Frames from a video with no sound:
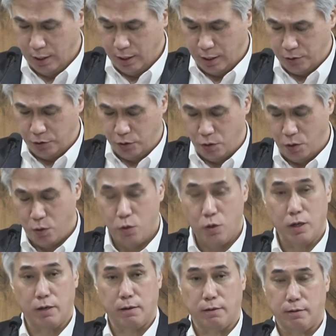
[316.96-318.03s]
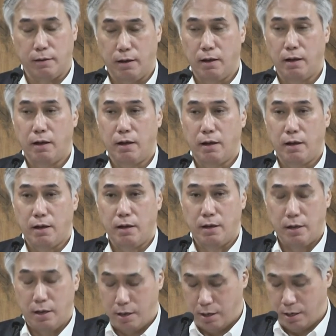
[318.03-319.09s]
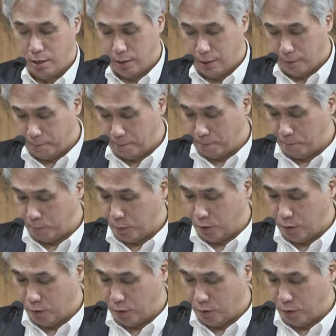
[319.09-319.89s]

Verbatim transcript: As you know, uh, um,